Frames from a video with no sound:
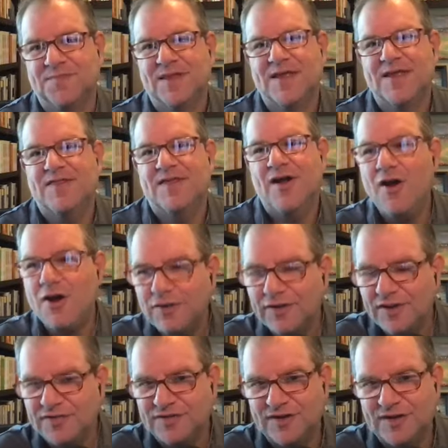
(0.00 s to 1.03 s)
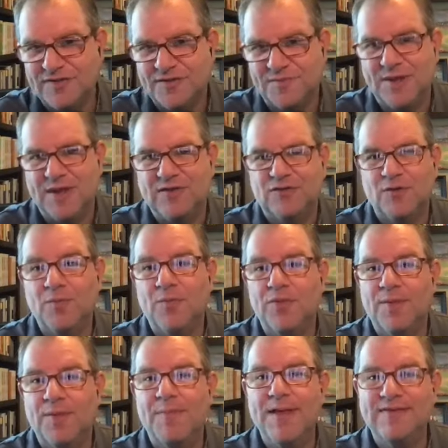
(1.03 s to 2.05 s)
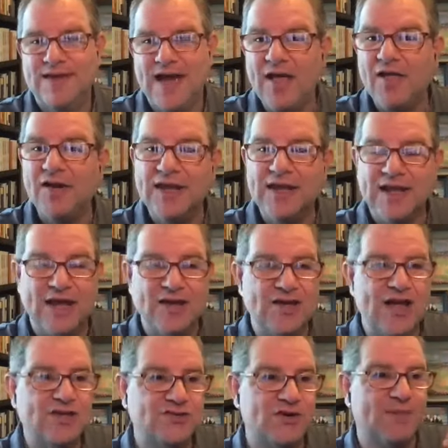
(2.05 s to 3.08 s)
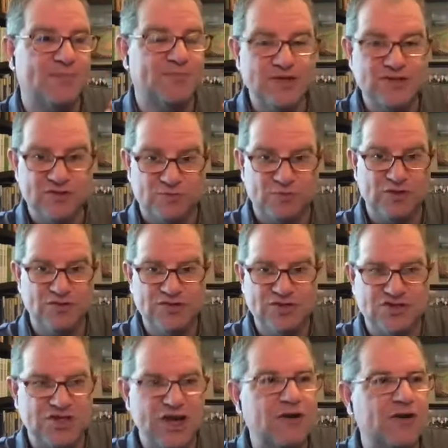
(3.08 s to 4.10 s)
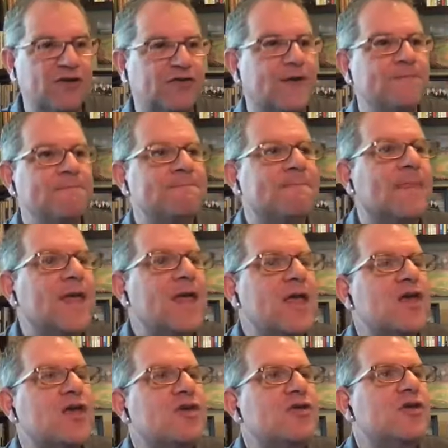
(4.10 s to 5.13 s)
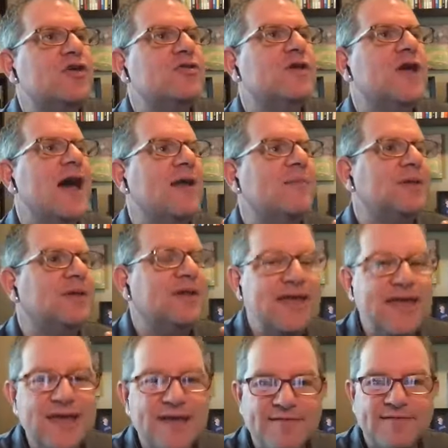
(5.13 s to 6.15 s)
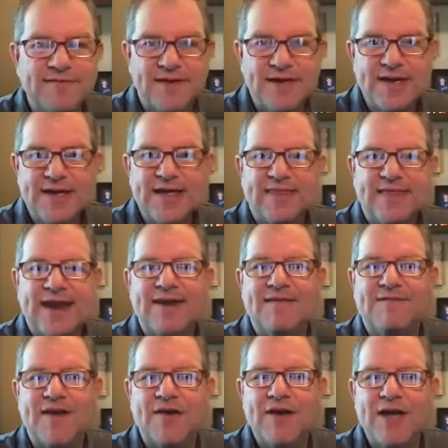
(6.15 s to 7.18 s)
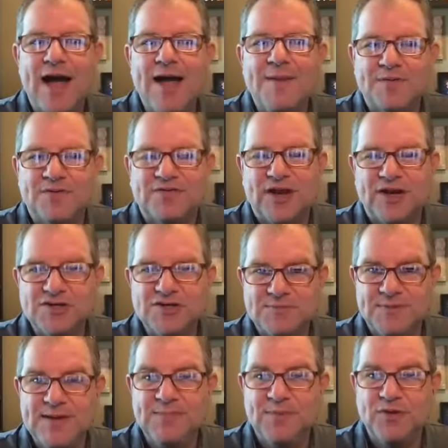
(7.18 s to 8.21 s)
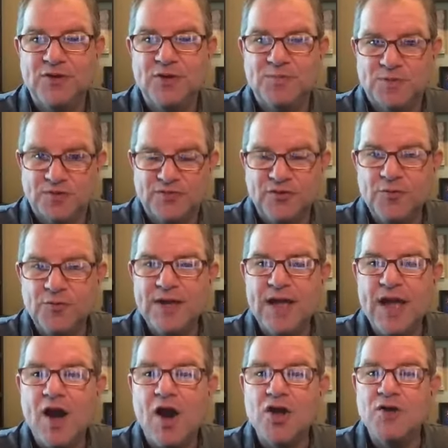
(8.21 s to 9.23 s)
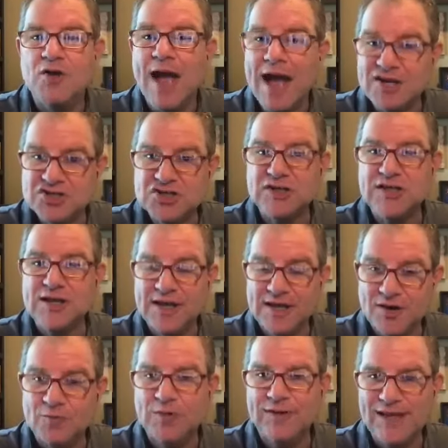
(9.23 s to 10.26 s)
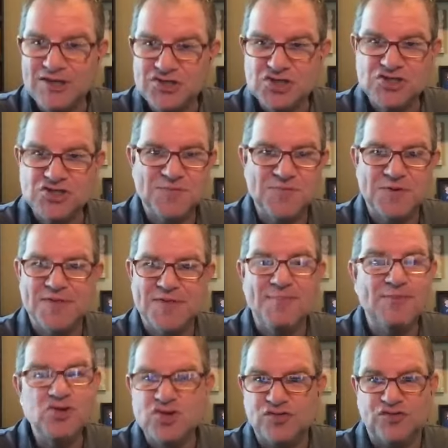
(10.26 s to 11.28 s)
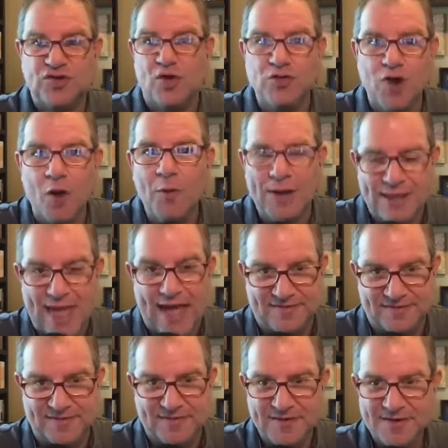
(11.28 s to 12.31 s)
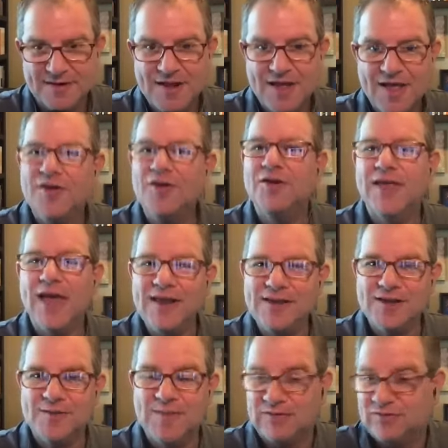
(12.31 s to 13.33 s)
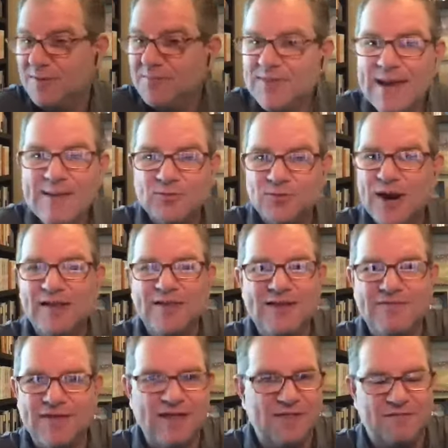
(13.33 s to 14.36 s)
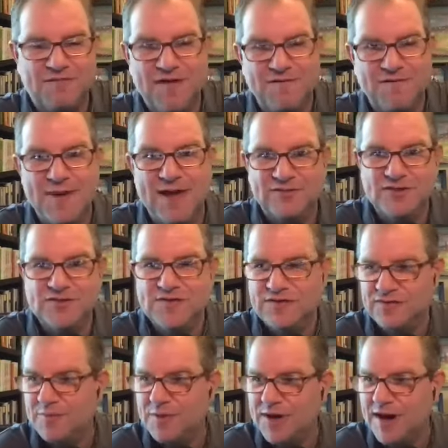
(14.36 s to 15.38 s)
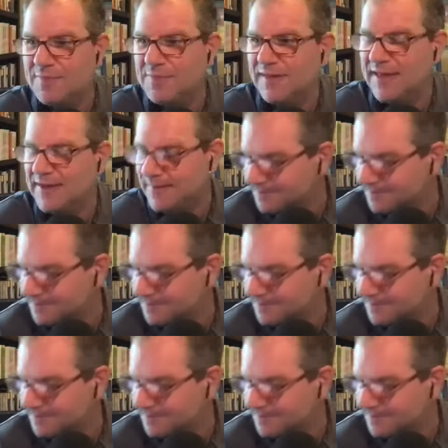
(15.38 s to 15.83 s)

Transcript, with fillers: They are listening to me. So the mentality I, I try to preach is what you just shared is you, you got to believe that a very high percentage of the people you're pursuing, you're actually in a relationship with them. You just don't know it yet. They're getting your message. Sometimes when I leave like the fifth message for someone, I'll be like,